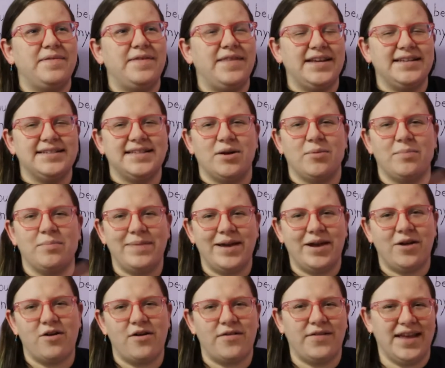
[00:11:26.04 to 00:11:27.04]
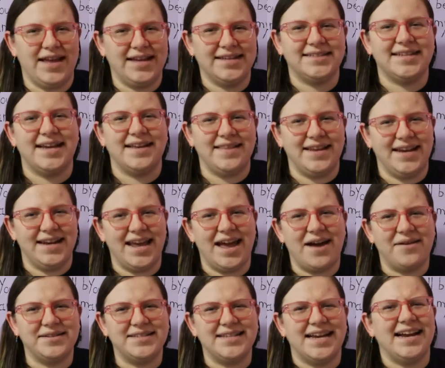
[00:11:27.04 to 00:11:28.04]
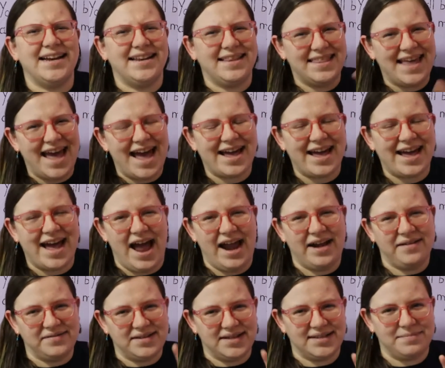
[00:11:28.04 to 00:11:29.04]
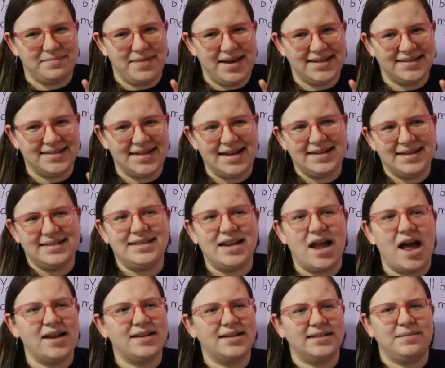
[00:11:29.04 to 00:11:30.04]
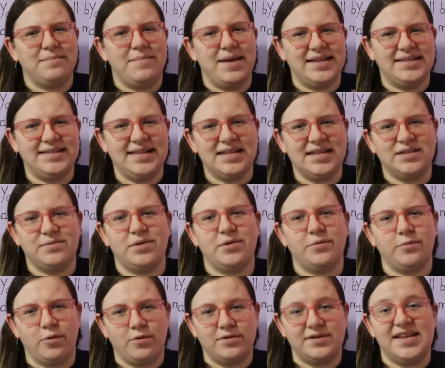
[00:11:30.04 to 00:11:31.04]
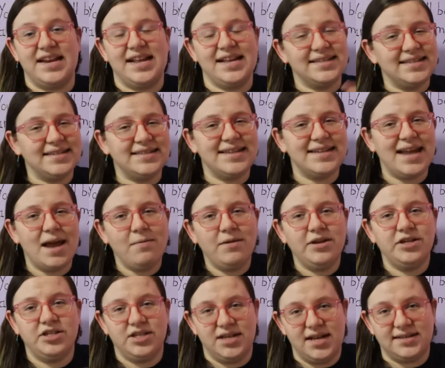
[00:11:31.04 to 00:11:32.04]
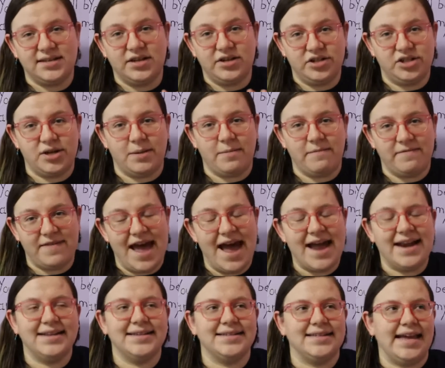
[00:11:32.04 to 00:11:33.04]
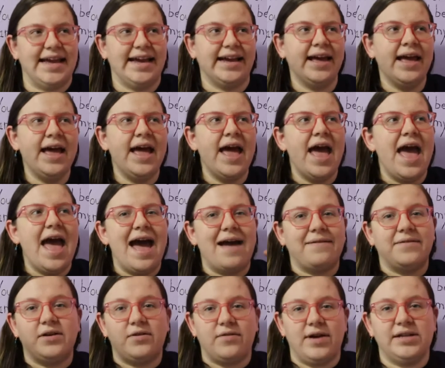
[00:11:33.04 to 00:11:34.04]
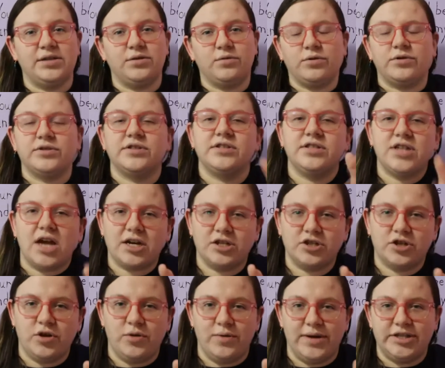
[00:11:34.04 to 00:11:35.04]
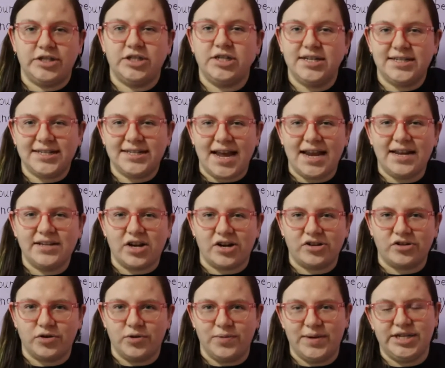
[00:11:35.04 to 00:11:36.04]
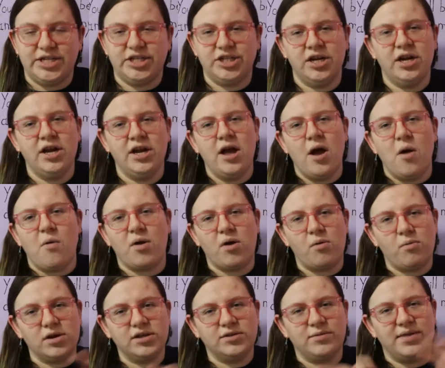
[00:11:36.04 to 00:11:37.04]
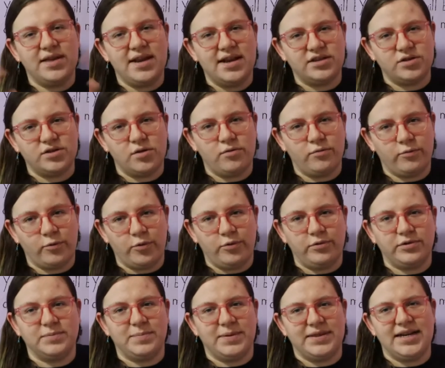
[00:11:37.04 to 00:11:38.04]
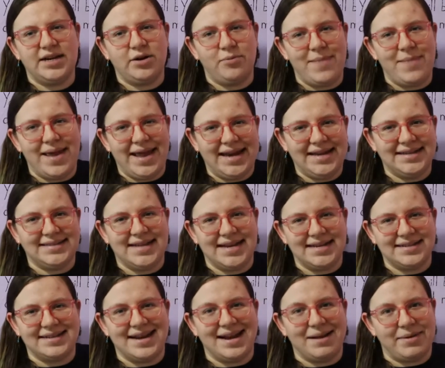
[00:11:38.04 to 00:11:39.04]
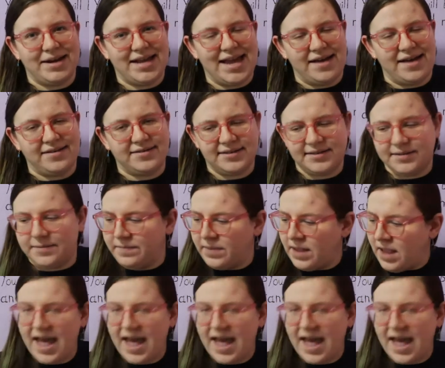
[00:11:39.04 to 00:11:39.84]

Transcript: things that are bigger on the inside than the outside, that kind of doesn't make sense. Not doesn't make sense with the rules that it's established. She does a good job of that. It's like having crazy rules. Doctor Who-ish. It's kind of Doctor Who-ish, where it works within its own rules, but they don't make any sense to anybody else.